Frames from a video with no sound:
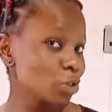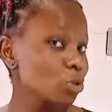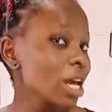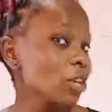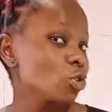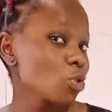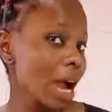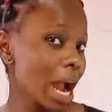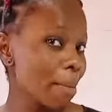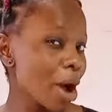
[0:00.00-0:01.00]

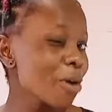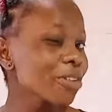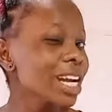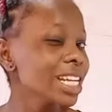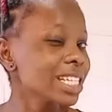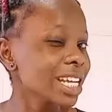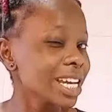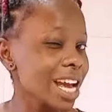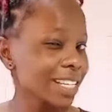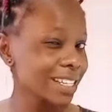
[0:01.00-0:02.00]
tutajua kama okra
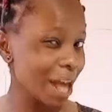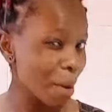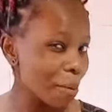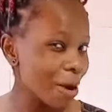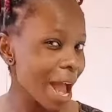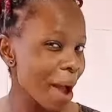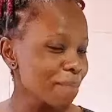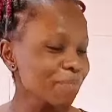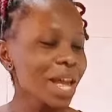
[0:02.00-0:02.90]
ilisaidia somewhere.